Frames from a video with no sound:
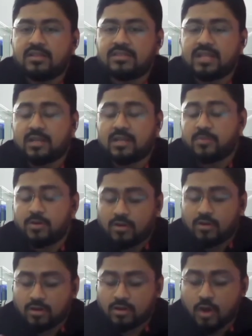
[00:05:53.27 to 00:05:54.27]
setup
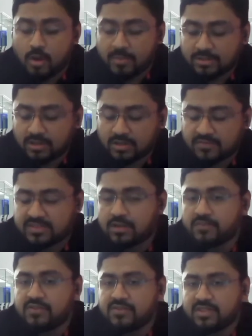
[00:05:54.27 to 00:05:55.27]
or a common sort of
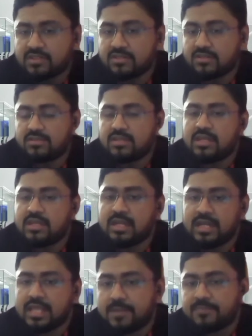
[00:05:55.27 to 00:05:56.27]
set of investors in
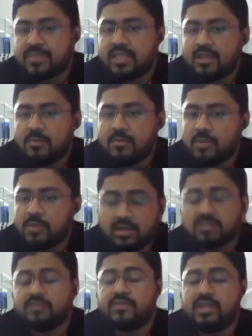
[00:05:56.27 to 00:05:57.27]
India,
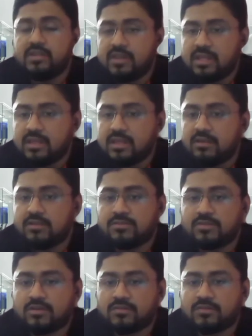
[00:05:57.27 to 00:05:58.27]
but it's a very, very
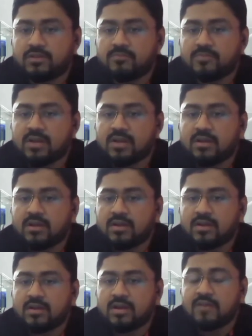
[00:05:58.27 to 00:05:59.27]
sort of
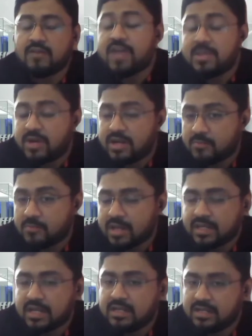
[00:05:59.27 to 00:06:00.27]
vibrant
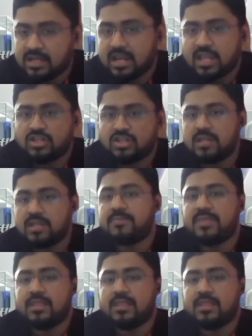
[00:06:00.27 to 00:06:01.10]
market internationally.